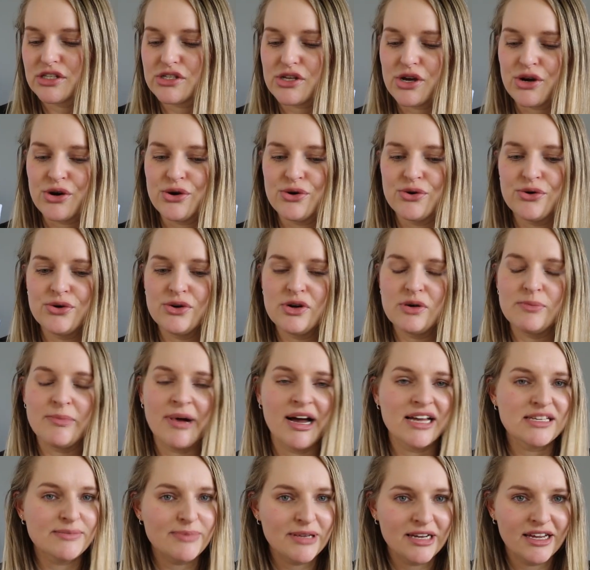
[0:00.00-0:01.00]
So my
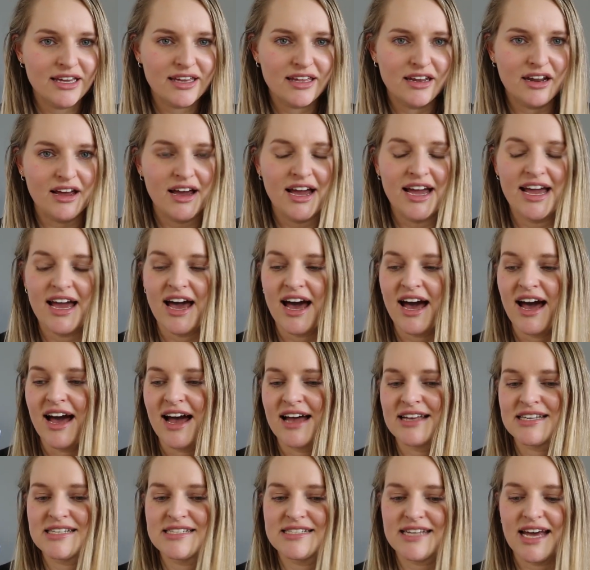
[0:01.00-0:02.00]
husband Nick and I
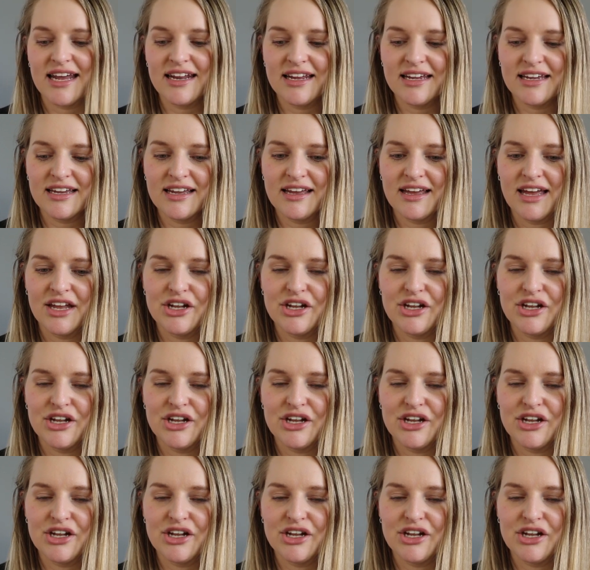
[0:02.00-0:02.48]
are starting